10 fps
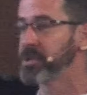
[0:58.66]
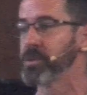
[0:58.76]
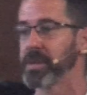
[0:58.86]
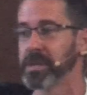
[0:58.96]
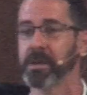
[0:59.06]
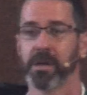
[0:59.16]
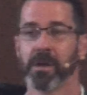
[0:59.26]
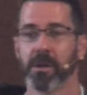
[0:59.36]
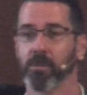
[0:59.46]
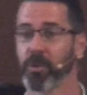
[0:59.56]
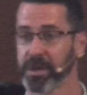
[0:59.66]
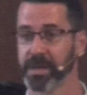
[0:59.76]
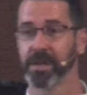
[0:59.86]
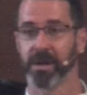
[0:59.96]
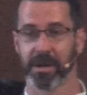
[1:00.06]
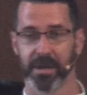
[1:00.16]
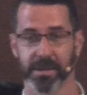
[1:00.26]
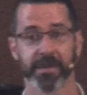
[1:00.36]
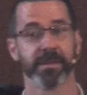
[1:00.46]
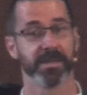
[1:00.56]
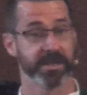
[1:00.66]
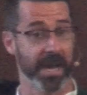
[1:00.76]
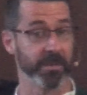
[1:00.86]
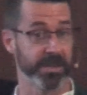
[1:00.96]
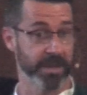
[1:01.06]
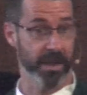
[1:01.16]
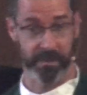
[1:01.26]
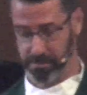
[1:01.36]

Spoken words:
doing working on the Sabbath day?